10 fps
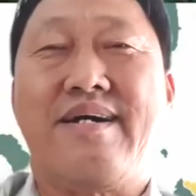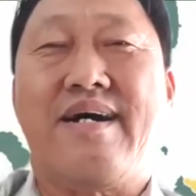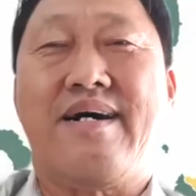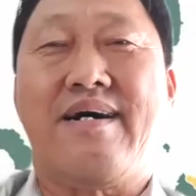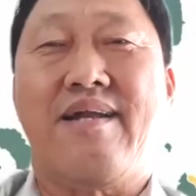
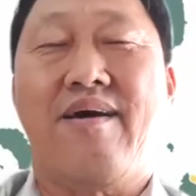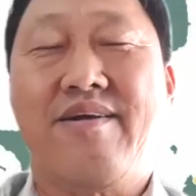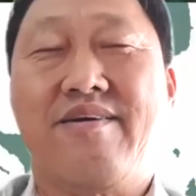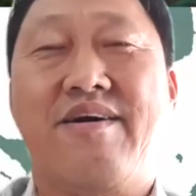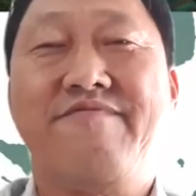there are a lot
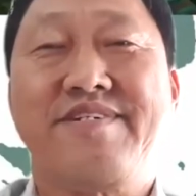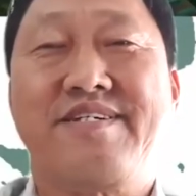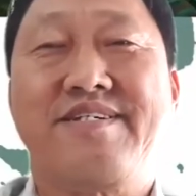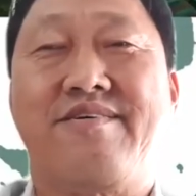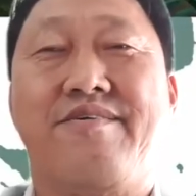of
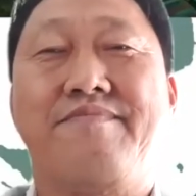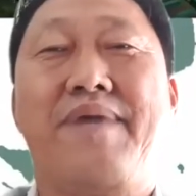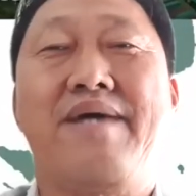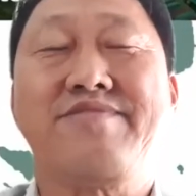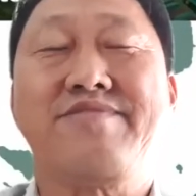emphasis on
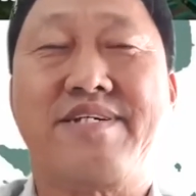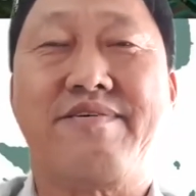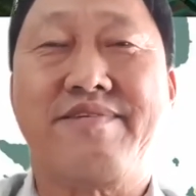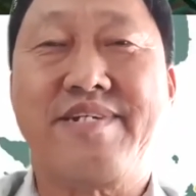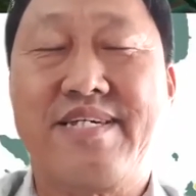
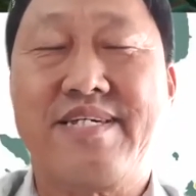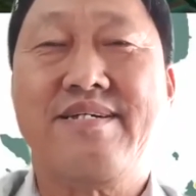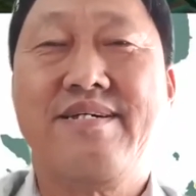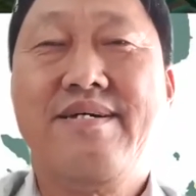biosecurity